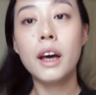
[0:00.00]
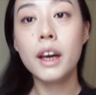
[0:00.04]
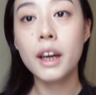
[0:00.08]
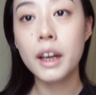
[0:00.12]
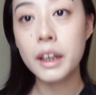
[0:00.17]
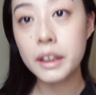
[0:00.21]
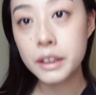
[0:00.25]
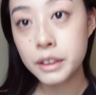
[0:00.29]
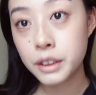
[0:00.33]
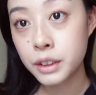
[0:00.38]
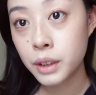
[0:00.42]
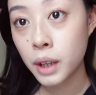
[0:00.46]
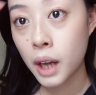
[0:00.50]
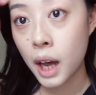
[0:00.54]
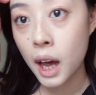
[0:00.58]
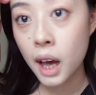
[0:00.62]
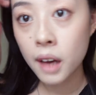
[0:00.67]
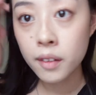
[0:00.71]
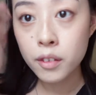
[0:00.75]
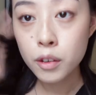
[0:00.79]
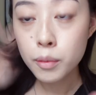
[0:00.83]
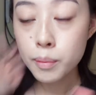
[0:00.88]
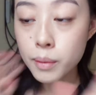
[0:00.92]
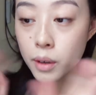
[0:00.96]
Okay, so I
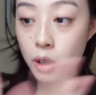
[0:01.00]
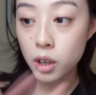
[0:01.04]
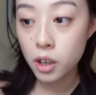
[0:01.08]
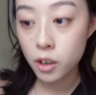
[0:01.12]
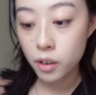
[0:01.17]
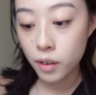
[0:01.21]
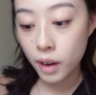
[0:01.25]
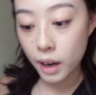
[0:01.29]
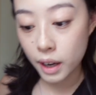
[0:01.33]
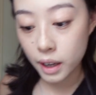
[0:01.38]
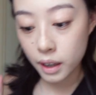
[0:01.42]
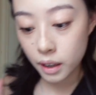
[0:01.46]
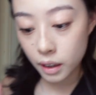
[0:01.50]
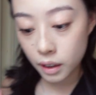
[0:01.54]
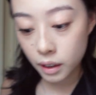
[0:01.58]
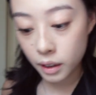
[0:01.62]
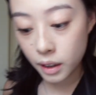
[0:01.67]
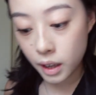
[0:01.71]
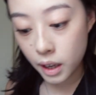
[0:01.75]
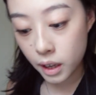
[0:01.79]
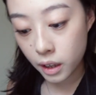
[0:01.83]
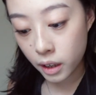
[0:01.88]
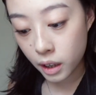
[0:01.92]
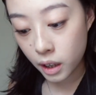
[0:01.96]
have a mirror right
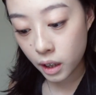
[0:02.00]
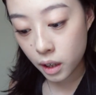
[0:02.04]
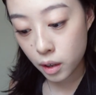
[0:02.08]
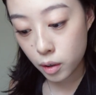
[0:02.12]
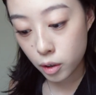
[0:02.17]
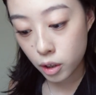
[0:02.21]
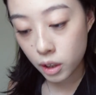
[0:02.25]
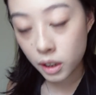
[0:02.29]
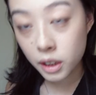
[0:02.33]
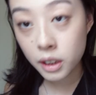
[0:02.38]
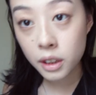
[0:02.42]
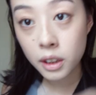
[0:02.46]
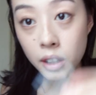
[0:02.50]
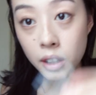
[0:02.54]
here and I